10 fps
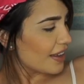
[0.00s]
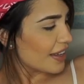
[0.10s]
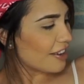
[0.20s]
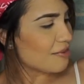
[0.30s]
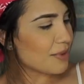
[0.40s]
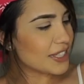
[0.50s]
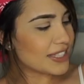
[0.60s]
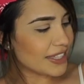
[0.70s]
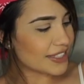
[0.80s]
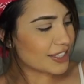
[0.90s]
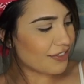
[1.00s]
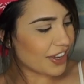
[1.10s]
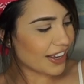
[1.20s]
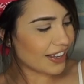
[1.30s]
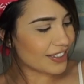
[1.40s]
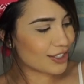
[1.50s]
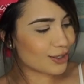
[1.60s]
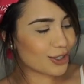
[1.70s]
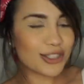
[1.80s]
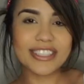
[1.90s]
give me 6 feet,
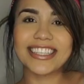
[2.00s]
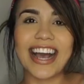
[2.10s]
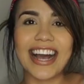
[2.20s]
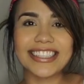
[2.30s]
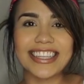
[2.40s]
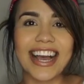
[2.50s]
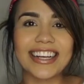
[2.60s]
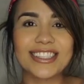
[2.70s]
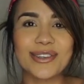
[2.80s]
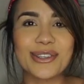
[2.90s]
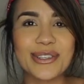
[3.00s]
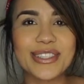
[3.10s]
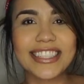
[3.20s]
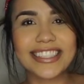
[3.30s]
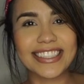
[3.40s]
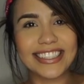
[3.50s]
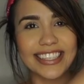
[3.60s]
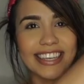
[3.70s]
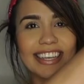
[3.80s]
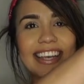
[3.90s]
hashtag social
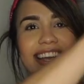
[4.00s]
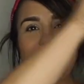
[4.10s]
distancing.